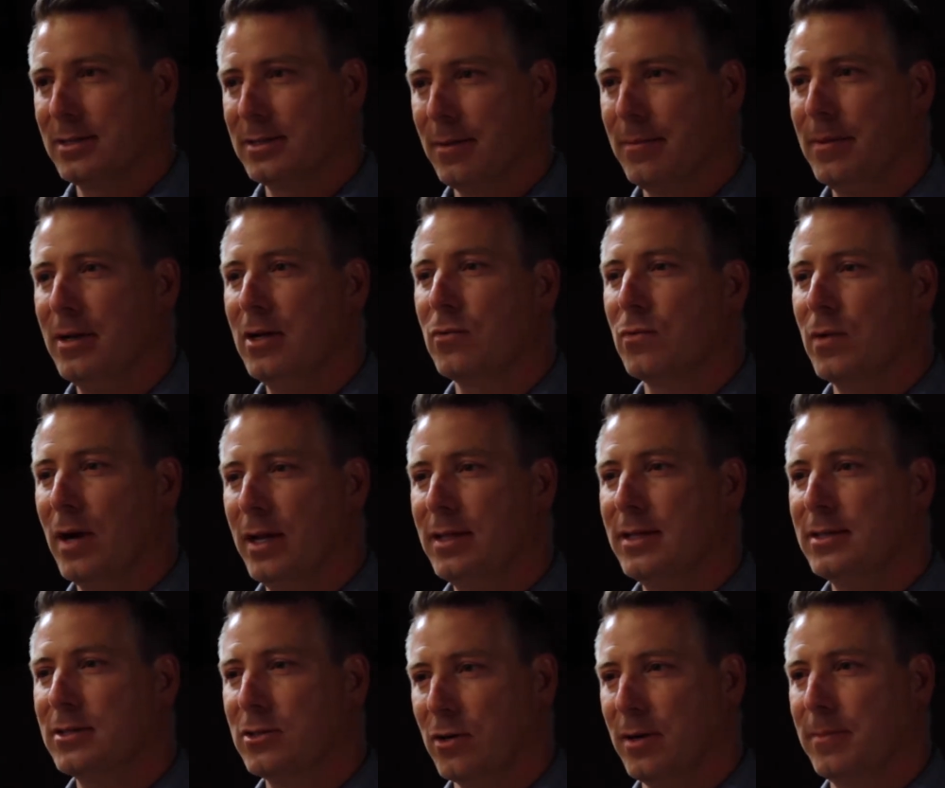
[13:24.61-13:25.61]
Somebody yeah. read
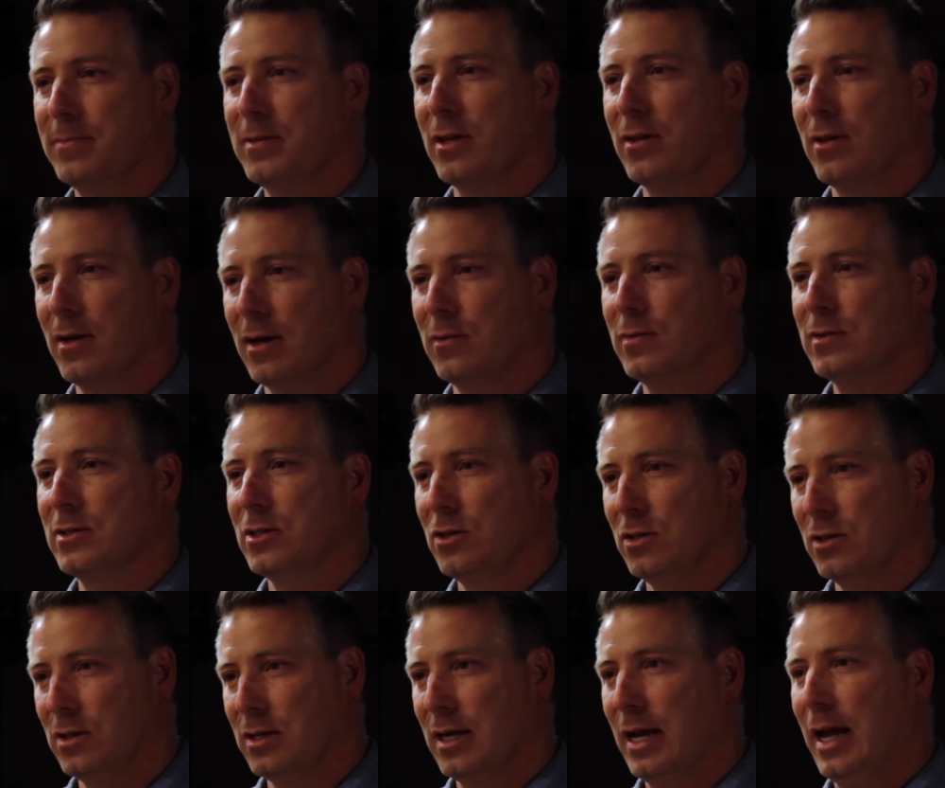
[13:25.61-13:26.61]
the script and thought it was
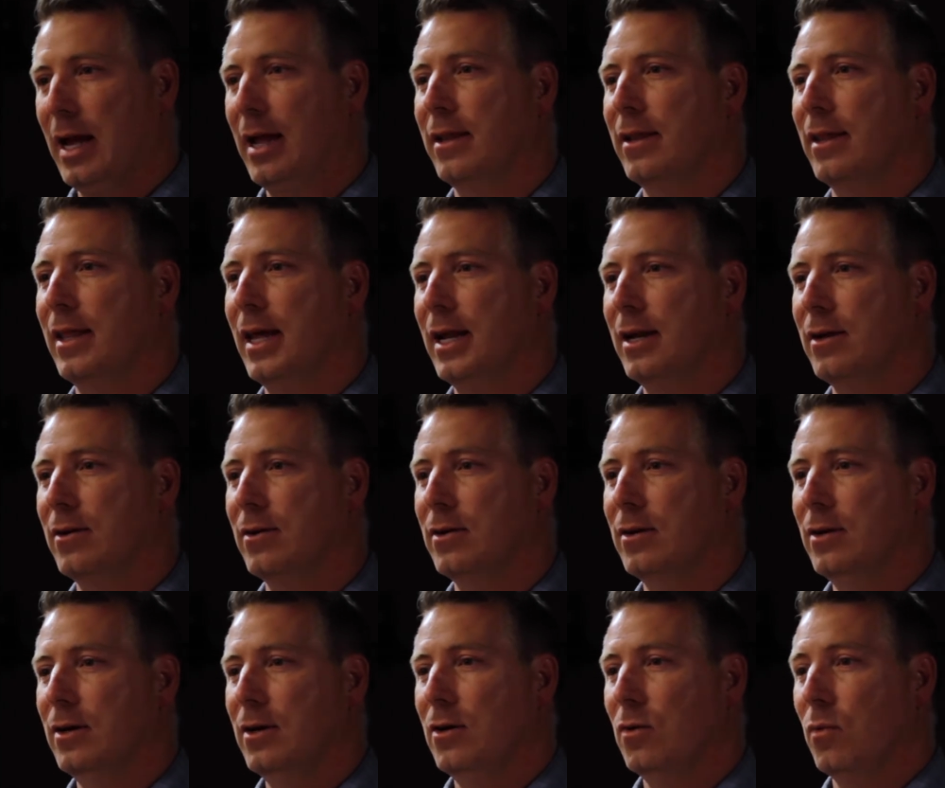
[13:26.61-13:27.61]
good, and then
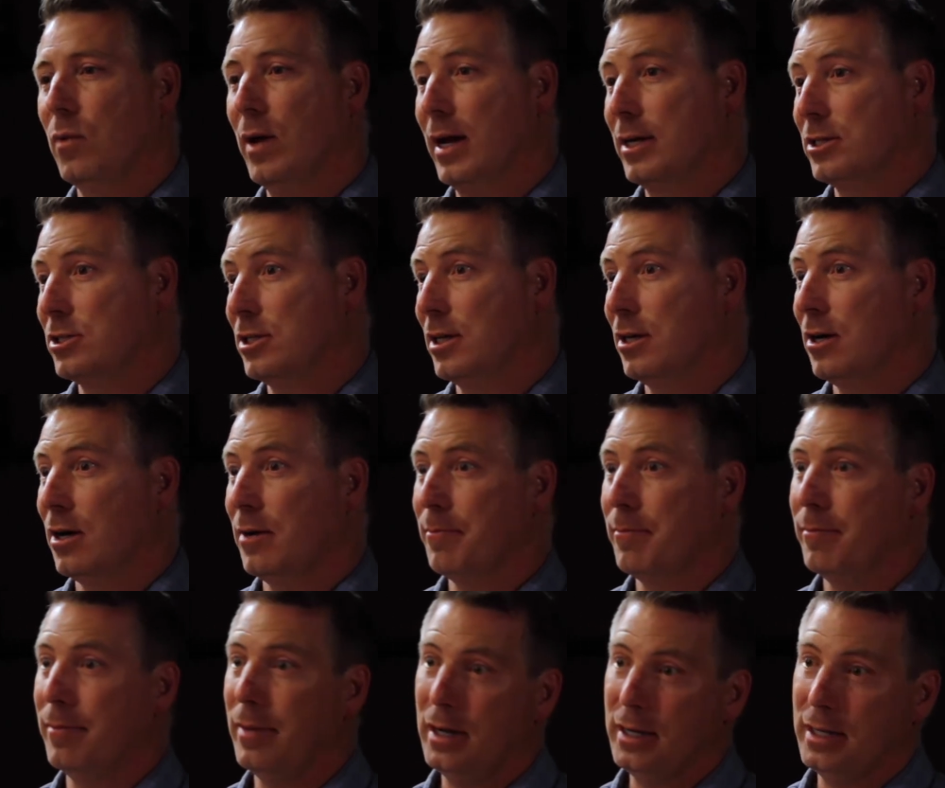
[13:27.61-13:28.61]
we actually got
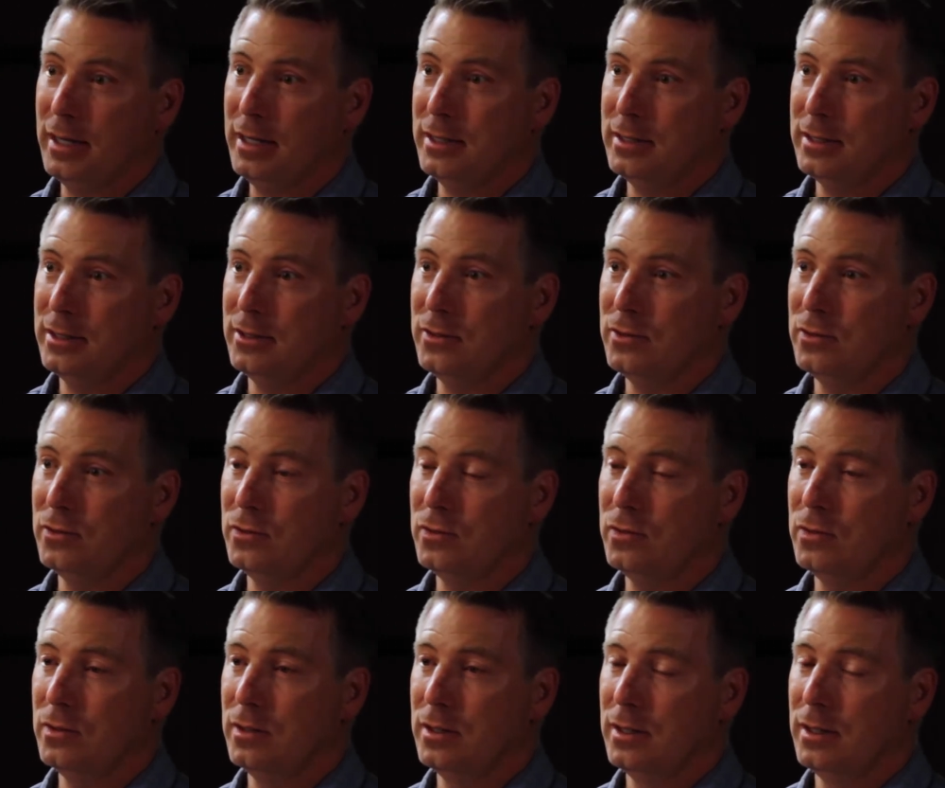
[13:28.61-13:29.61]
money
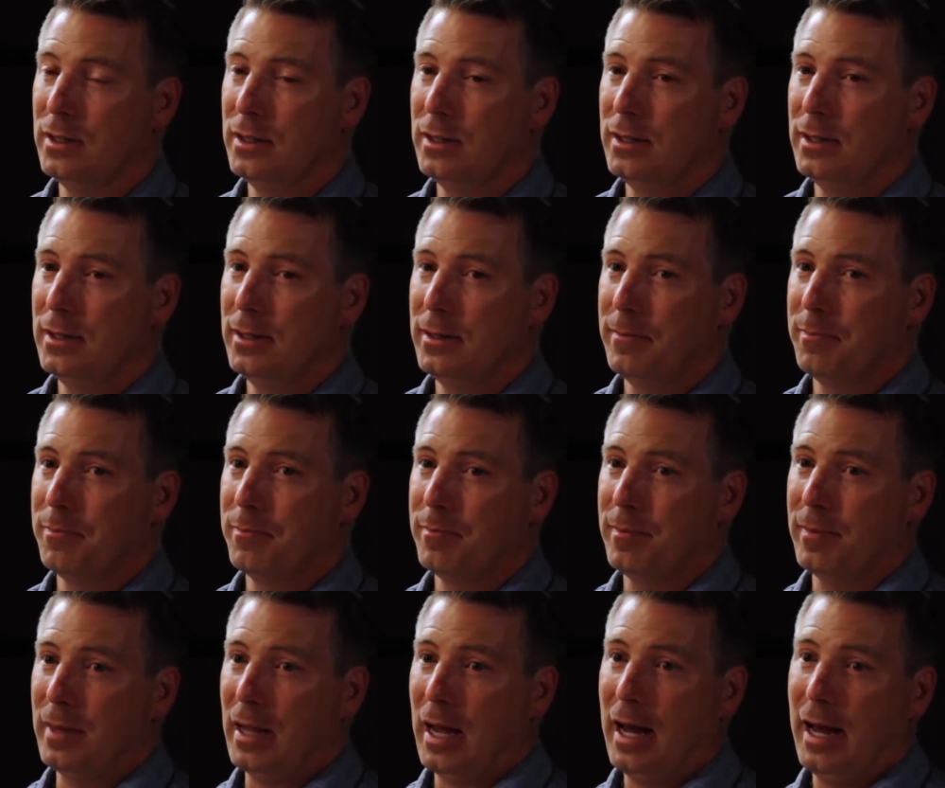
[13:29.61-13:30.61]
to
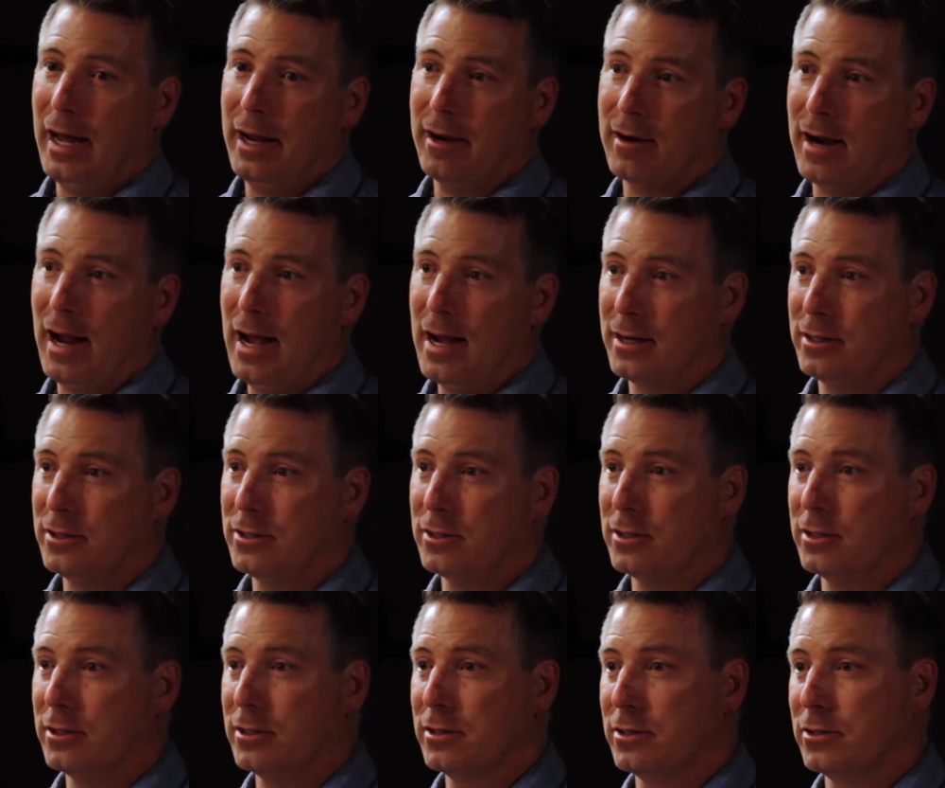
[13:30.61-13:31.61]
hire
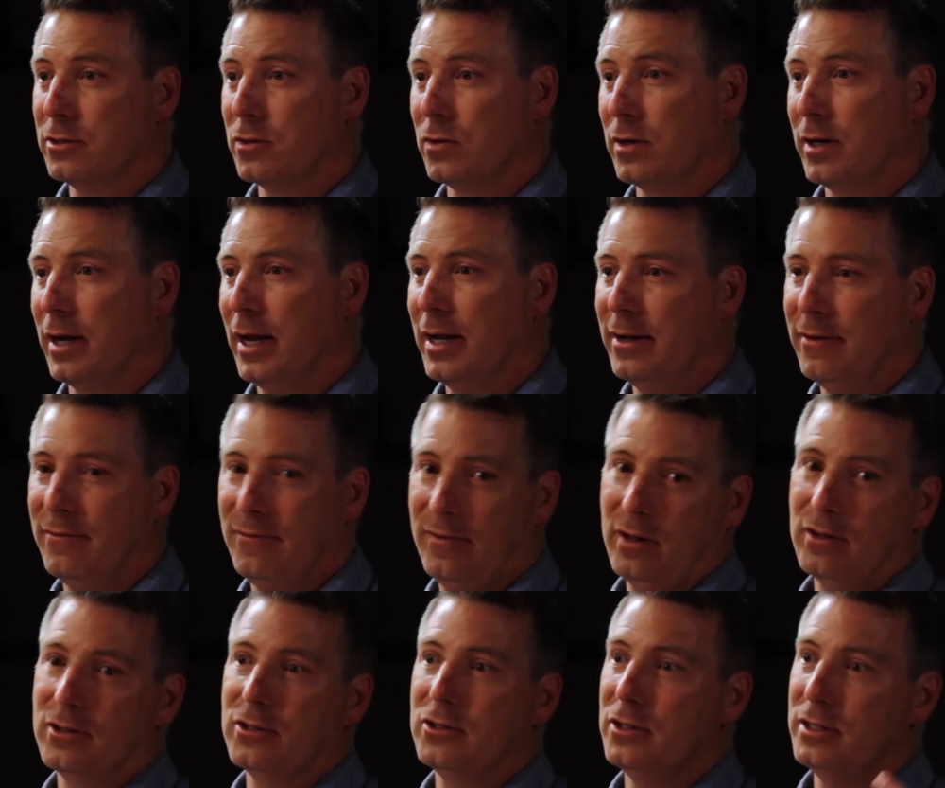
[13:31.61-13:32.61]
actors or and it
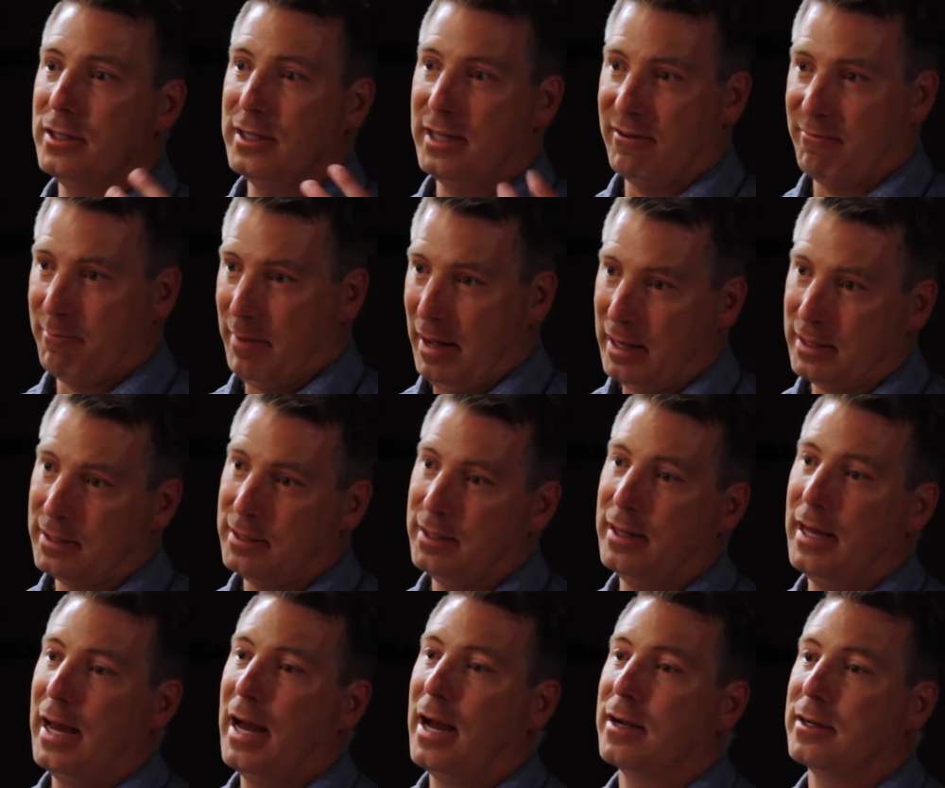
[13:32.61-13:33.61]
felt good to give back to
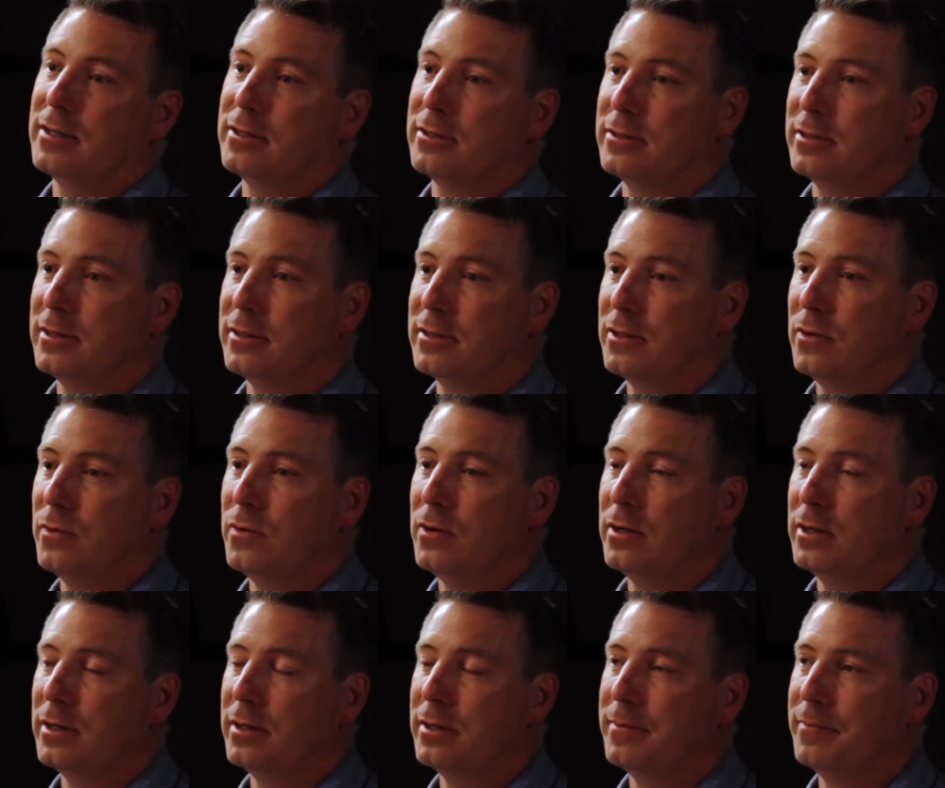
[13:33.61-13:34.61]
the actors and so
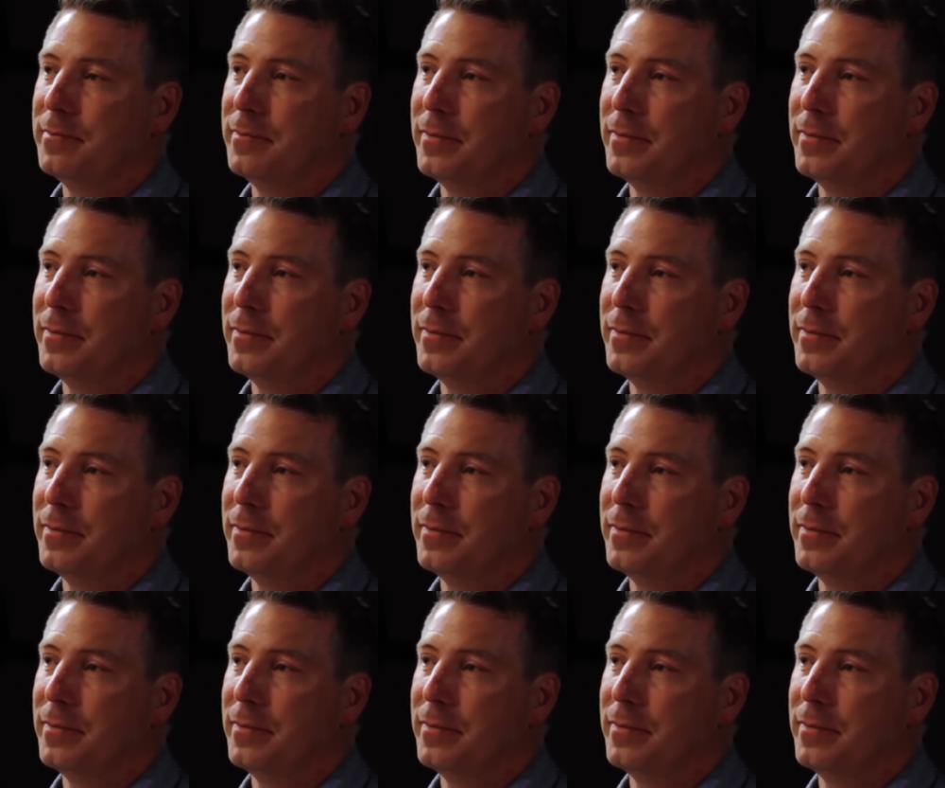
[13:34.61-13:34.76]
on.